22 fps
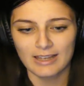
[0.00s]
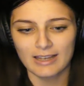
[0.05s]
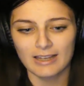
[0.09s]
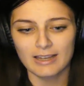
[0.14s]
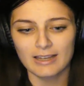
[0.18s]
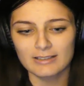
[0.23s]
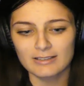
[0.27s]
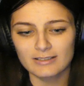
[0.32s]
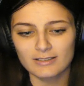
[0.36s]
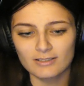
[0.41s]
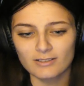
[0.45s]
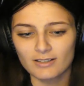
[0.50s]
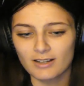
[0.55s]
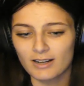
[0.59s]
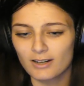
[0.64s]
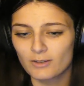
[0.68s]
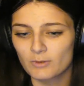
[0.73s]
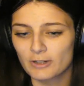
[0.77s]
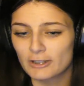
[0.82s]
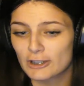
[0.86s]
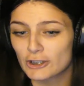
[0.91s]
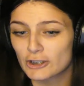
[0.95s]
It's still kind
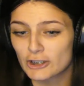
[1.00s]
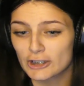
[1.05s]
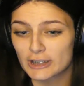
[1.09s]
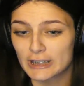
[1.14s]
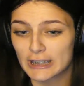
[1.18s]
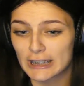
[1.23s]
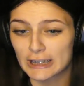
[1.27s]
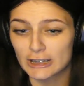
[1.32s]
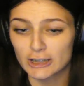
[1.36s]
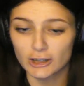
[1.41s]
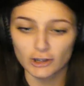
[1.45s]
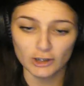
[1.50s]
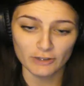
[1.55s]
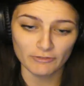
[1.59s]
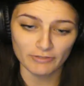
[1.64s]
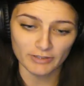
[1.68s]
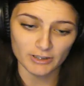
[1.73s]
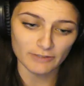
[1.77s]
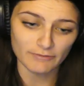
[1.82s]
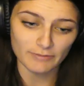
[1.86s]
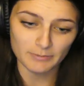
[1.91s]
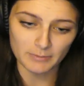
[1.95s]
of weird that she's getting so
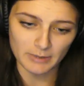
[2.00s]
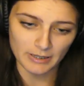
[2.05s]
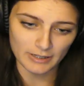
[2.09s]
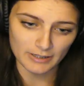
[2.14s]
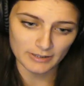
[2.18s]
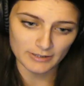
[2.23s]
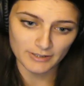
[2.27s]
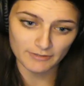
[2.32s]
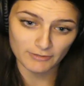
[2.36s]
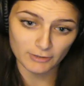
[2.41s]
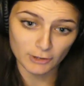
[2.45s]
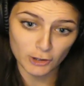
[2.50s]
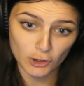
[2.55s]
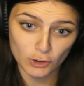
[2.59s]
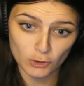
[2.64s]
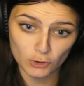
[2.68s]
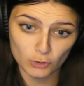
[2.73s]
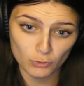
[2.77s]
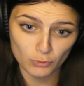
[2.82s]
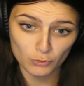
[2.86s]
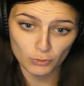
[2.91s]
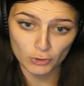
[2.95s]
defensive about it, even
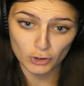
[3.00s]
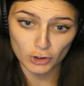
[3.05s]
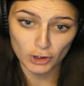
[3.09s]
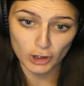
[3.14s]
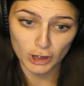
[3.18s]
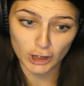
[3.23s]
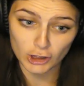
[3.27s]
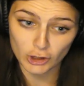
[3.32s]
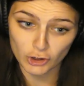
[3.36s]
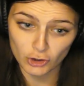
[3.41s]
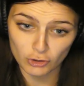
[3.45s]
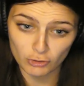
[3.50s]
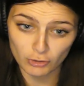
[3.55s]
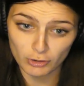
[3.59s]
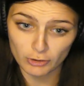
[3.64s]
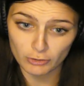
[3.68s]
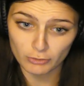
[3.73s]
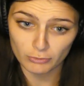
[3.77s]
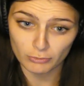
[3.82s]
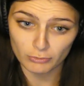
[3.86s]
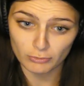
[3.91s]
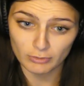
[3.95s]
though it's
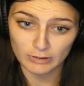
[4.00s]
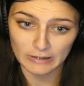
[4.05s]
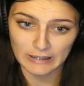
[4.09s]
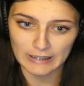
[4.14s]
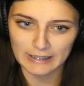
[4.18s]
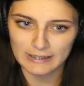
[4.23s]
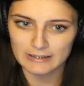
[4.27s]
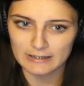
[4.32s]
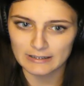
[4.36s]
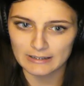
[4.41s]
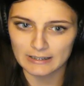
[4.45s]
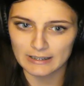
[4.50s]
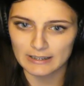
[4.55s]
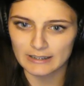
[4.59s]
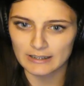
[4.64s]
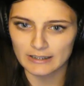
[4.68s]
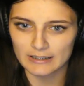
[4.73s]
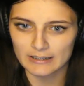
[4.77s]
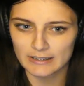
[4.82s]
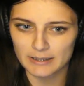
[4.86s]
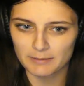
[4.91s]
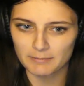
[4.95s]
true, and it's it
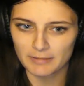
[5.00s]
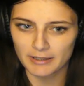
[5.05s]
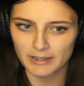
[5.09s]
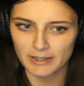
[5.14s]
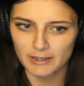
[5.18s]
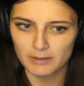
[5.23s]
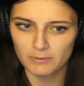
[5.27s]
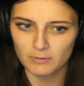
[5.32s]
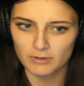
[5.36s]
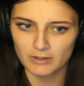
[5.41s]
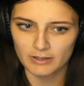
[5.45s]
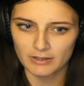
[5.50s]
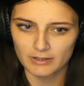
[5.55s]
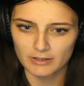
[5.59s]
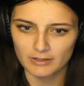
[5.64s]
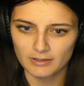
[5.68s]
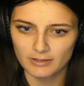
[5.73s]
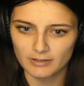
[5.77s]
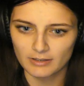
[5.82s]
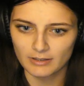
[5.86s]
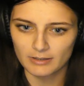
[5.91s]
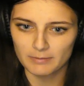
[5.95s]
doesn't seem like he would
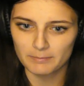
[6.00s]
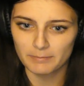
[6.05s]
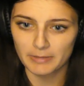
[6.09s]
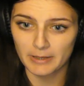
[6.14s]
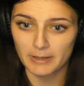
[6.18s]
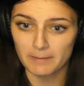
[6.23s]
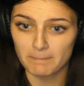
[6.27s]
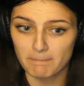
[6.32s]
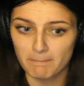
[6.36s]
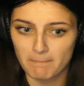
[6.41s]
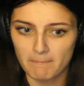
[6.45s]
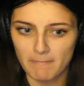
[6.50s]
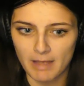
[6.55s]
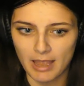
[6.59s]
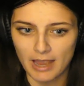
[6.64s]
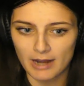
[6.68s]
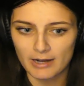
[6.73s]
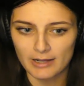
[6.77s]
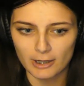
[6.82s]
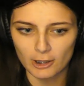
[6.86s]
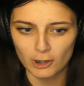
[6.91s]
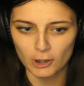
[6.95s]
be
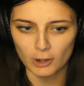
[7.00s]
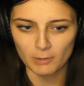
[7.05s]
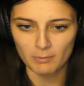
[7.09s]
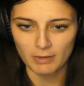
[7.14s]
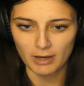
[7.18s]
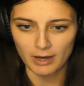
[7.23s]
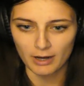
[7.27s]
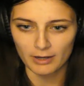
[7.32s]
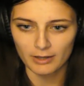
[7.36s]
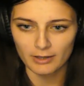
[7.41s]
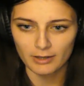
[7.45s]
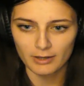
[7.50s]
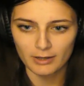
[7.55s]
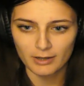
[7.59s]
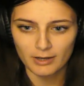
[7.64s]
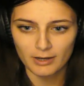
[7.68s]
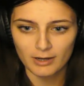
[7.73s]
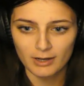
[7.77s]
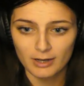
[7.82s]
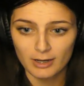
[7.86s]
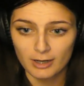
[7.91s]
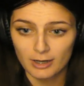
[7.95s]
mad at her about it.
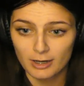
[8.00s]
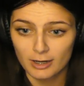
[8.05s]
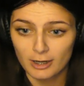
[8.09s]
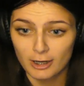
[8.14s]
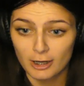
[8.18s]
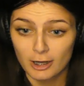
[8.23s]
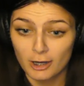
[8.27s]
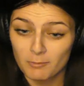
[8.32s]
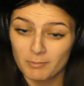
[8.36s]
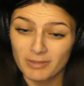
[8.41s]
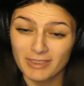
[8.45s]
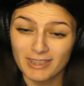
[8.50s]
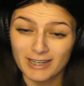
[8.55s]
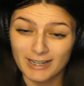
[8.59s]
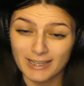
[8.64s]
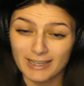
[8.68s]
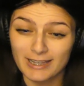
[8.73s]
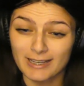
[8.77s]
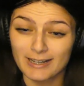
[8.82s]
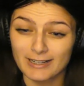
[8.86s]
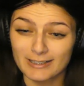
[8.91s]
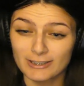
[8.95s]
But then
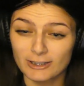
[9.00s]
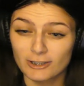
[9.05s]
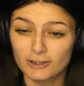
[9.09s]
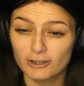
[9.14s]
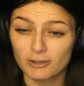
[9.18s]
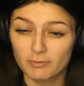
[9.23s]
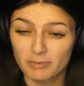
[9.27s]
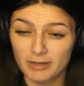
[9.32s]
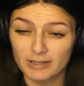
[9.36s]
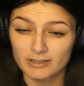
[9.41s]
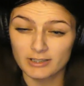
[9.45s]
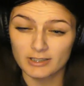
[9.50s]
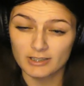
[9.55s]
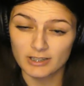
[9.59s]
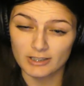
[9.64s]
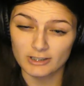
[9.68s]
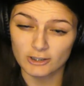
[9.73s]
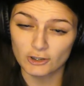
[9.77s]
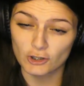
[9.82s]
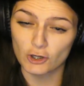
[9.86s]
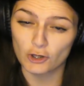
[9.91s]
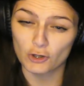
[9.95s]
again, it's also because he
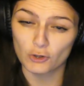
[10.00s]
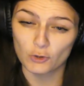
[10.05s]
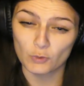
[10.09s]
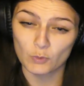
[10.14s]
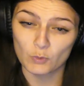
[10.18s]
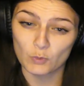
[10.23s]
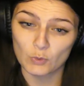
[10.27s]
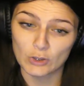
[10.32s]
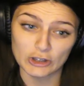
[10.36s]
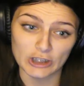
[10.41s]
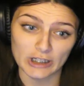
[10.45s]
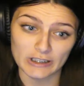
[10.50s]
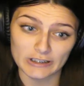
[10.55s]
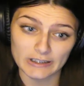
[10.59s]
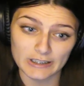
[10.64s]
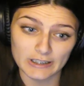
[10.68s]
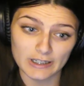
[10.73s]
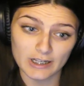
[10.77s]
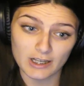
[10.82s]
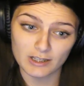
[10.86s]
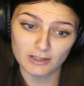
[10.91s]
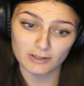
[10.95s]
doesn't know what
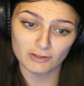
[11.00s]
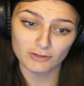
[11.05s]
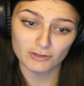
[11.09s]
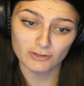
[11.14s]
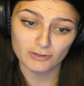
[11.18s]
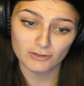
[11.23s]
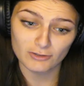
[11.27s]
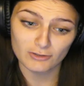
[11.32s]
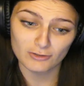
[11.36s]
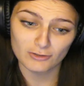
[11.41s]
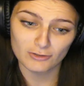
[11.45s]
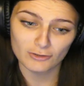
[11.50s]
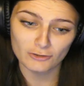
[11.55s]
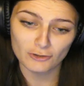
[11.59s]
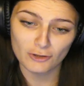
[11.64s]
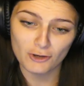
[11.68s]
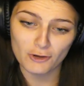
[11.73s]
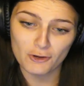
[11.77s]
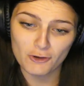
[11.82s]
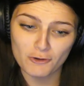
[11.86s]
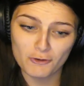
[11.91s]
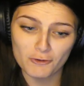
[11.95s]
Jesse does.
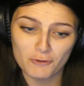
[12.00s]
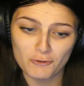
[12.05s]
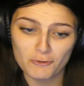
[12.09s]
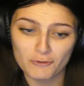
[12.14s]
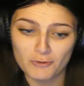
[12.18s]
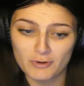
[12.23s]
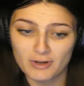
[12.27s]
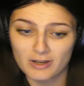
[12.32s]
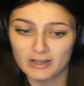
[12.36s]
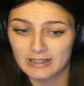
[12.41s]
So.